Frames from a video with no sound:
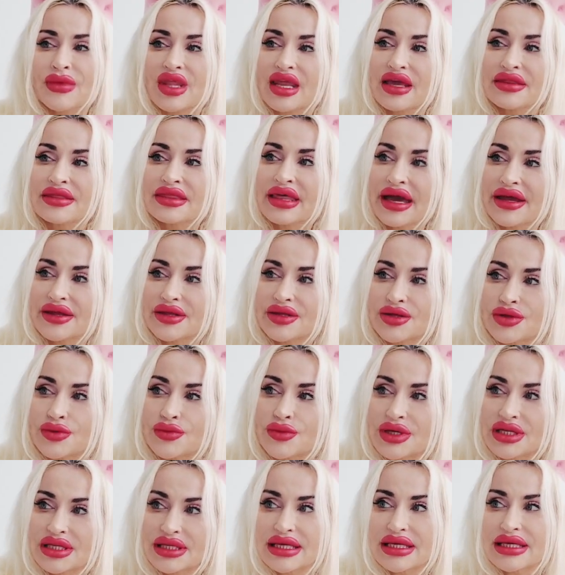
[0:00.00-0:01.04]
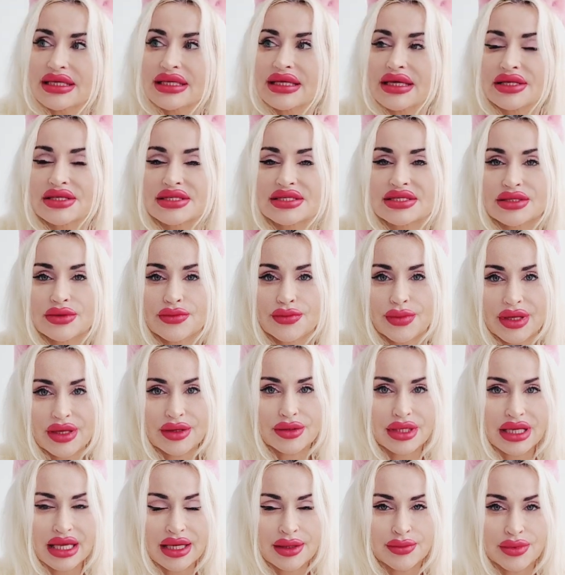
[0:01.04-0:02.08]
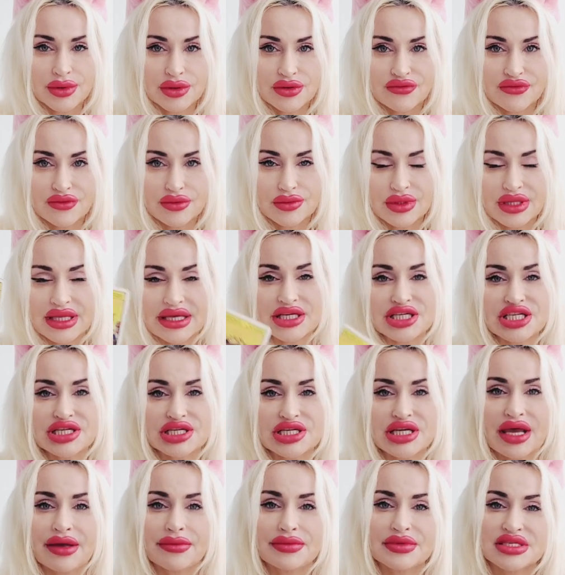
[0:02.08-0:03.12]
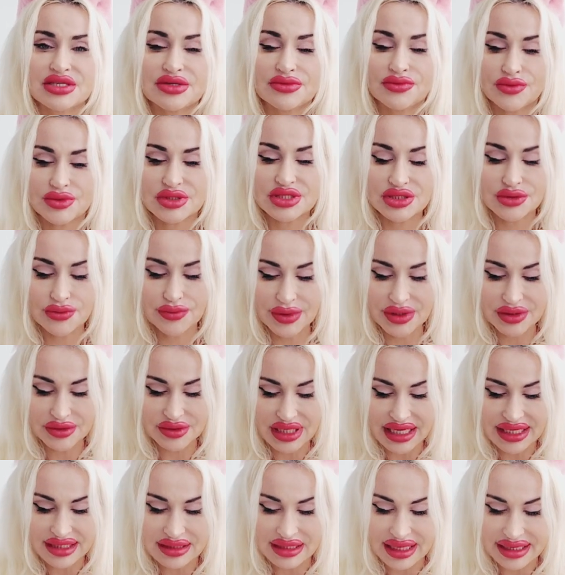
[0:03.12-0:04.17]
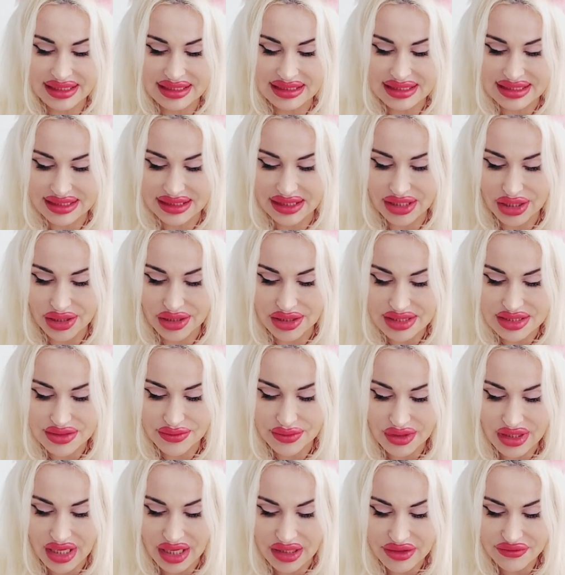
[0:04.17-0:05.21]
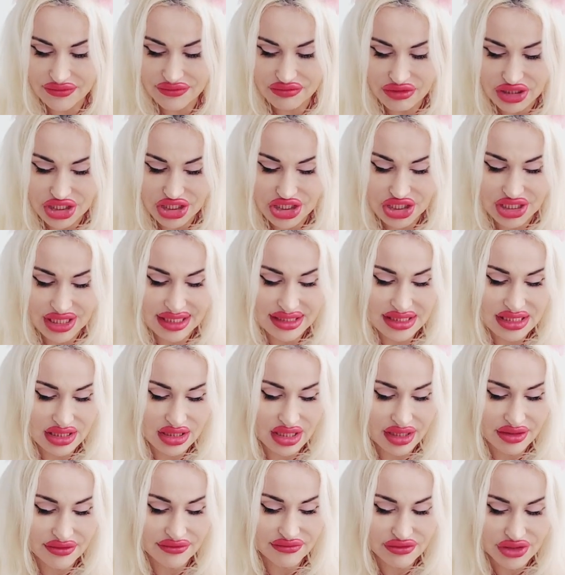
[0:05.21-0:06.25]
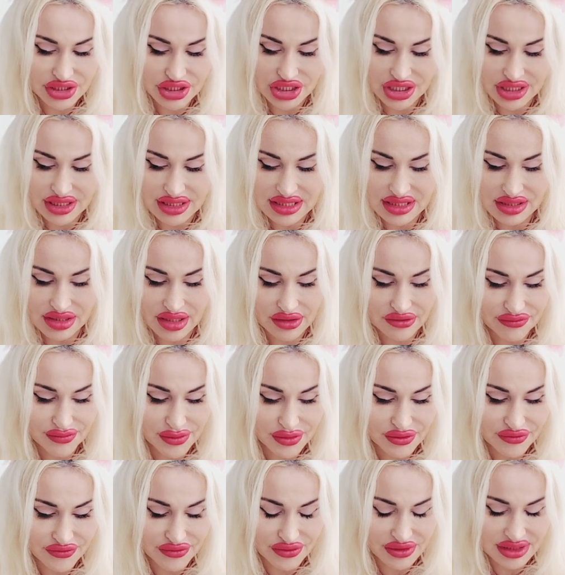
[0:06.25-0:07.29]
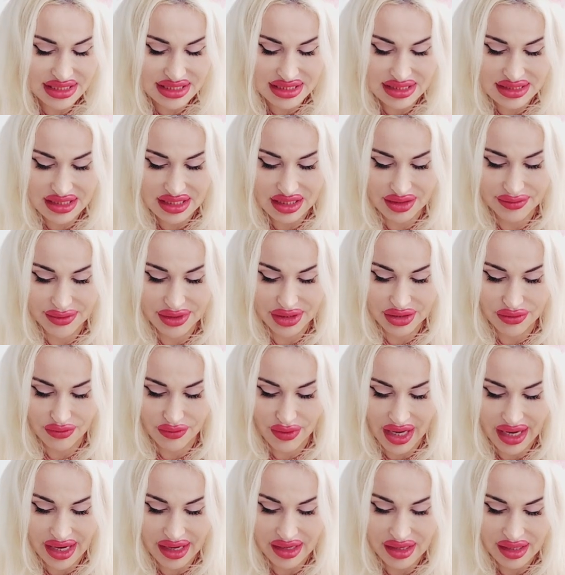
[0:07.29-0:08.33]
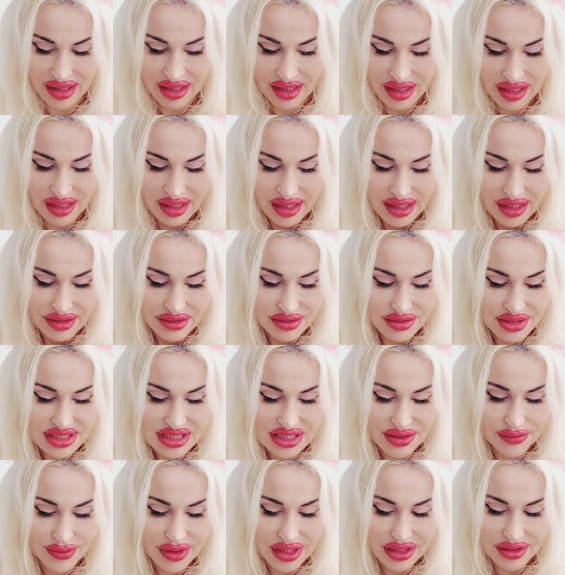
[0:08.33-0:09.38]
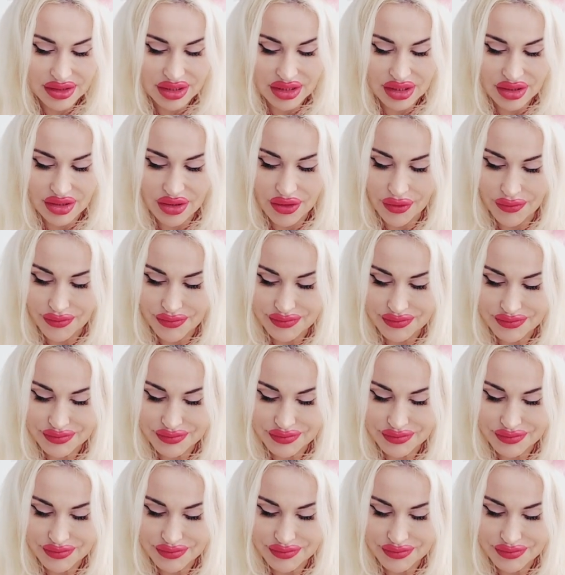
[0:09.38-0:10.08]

that you would need to build a beautiful relationship, to build a legacy here. So a lot of richness, a lot of riches, a lot of beautifulness is coming your way. There's someone, you know,